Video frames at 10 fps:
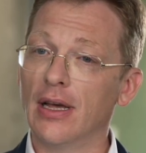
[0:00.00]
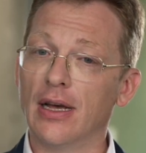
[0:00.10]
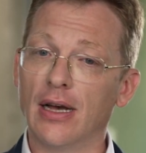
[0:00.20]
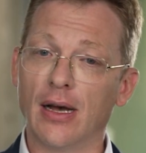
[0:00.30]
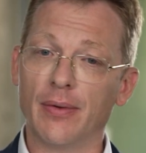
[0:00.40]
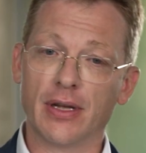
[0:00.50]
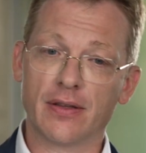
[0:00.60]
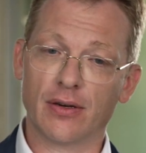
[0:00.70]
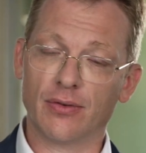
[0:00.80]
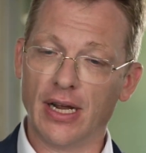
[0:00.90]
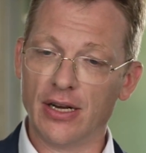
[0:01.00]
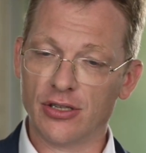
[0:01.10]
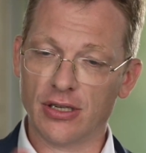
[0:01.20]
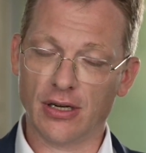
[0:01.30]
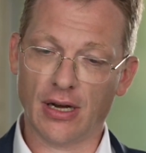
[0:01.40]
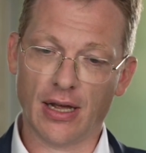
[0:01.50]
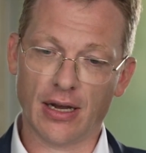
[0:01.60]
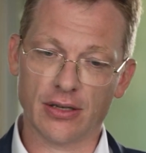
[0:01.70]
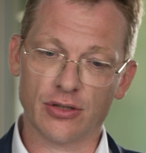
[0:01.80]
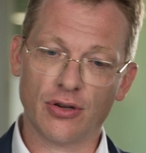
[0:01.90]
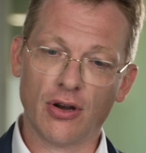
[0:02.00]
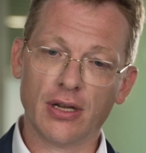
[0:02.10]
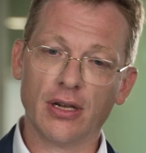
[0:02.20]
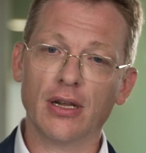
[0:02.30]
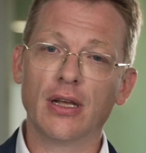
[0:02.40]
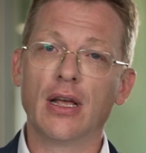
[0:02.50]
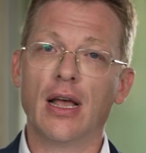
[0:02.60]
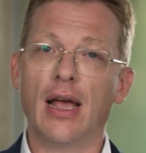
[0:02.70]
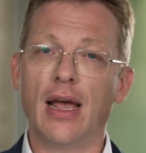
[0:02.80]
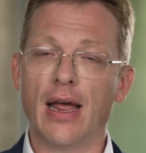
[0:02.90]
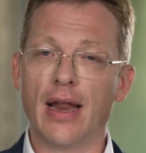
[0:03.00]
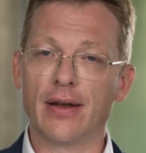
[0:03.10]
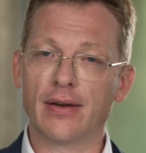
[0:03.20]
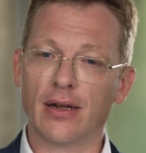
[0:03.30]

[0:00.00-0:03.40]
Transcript: Uh, it's arranged in like a circle and